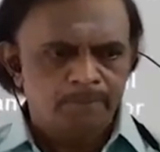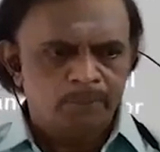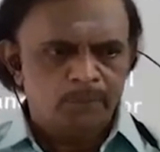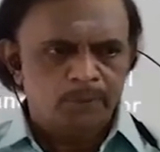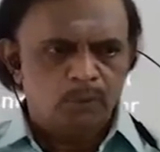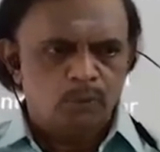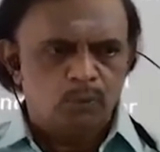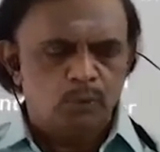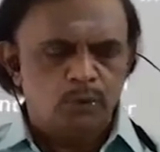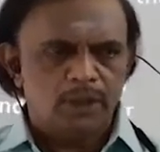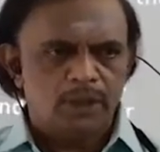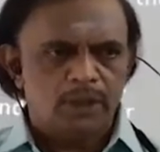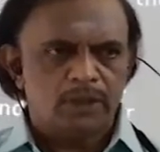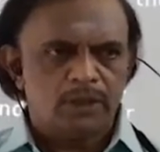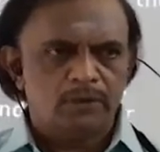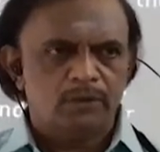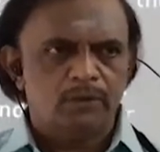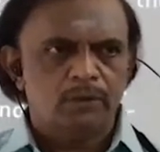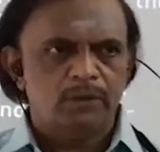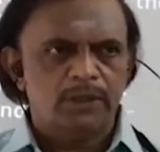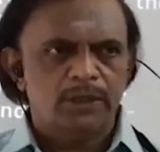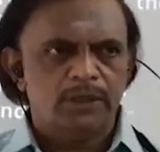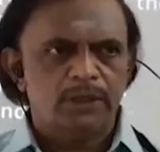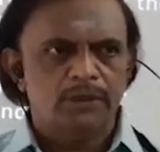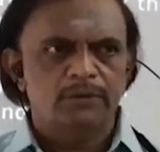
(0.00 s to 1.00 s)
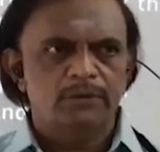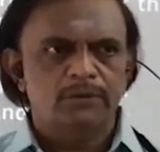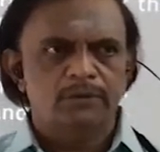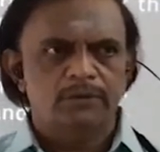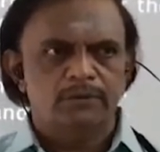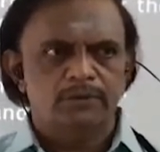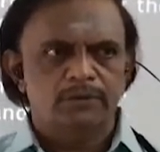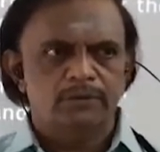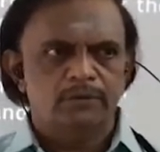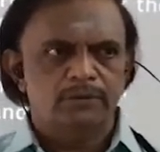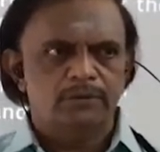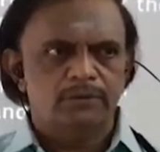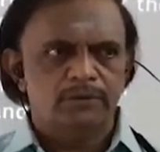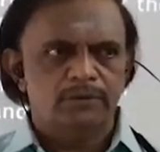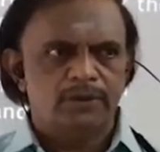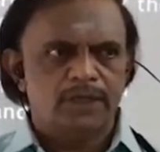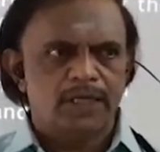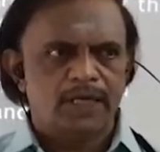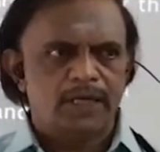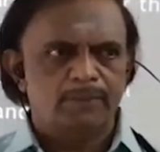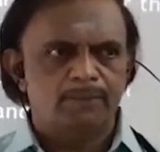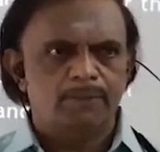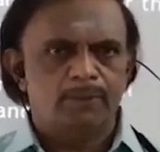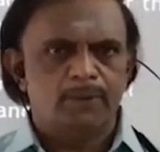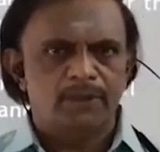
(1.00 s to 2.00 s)
we are going to
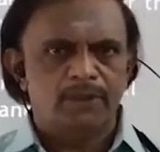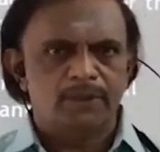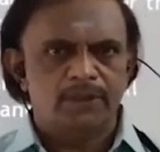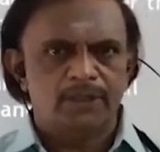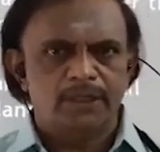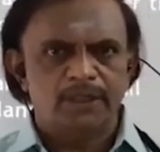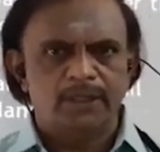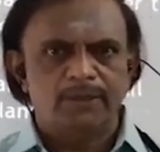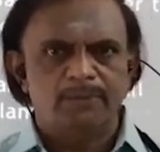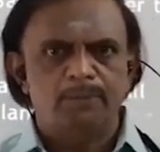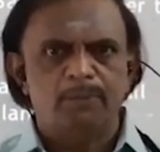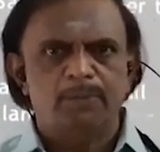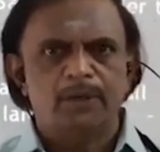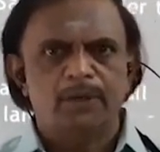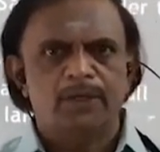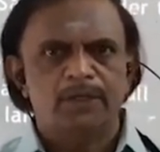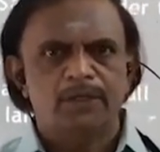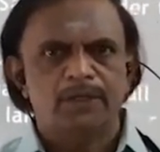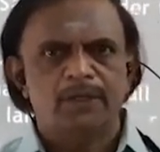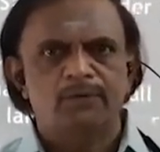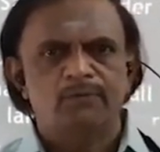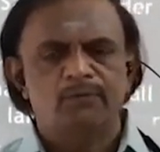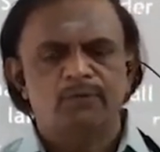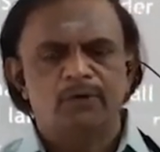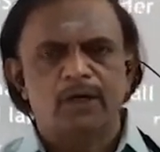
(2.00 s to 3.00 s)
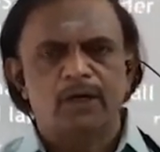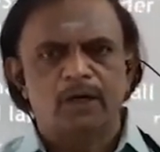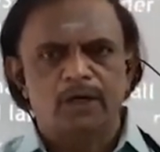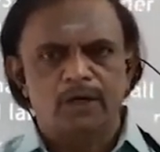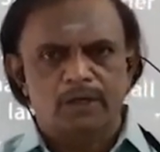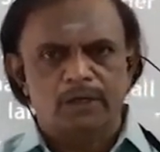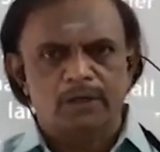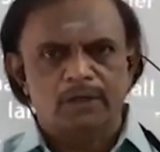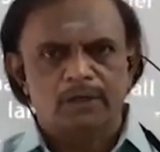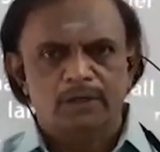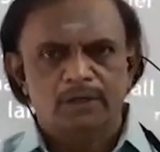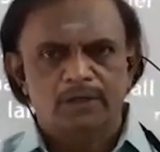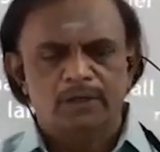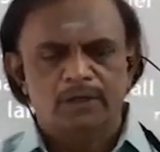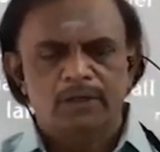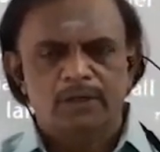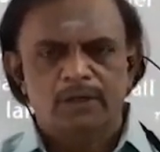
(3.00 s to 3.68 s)
take part in an important war.